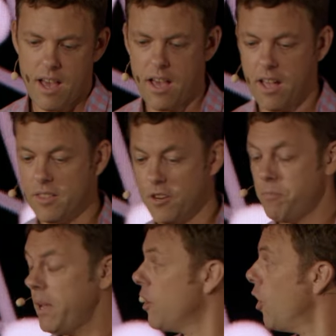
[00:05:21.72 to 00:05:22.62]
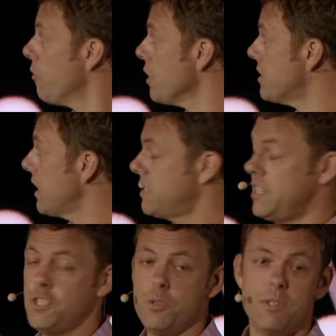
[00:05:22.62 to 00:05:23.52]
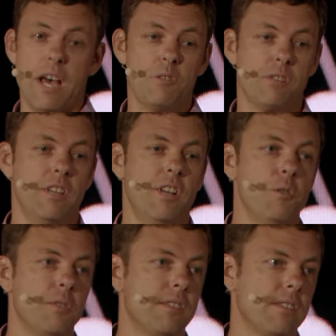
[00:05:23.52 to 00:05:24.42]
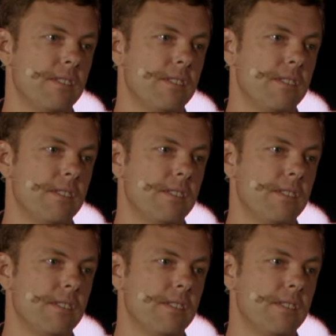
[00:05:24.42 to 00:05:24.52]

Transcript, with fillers: Uh, there have been over 62,000 notes